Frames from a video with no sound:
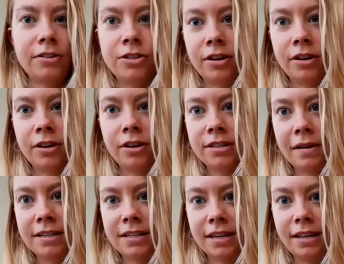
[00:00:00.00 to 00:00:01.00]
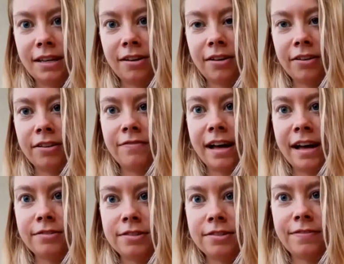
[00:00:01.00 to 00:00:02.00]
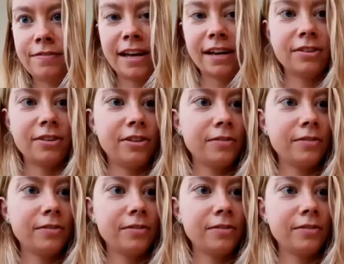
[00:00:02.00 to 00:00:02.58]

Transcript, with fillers: John Demartini called The Values Factor.